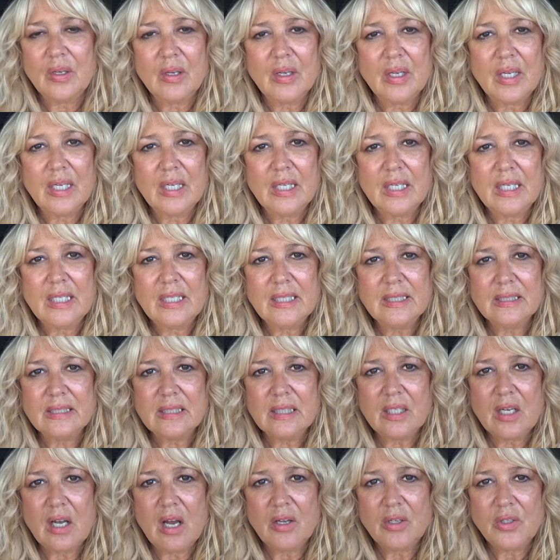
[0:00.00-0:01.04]
It is the
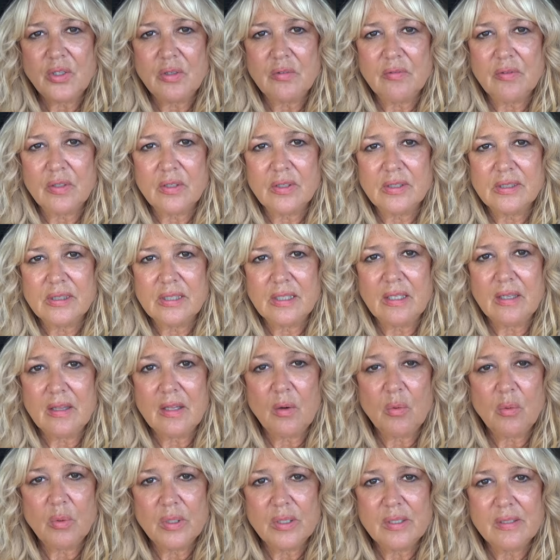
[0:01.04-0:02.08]
controversy
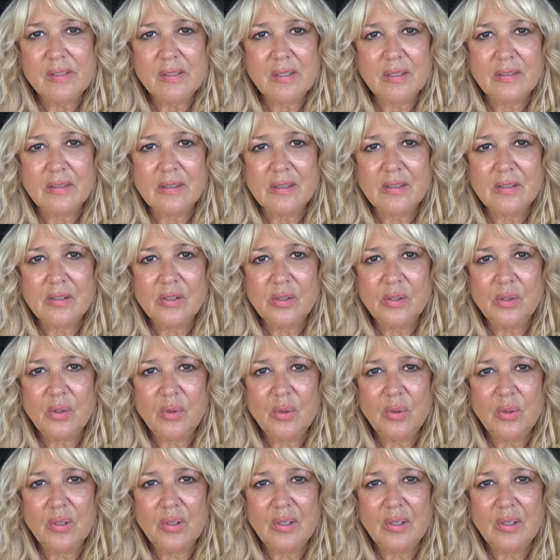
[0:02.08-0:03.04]
that we're addicted to.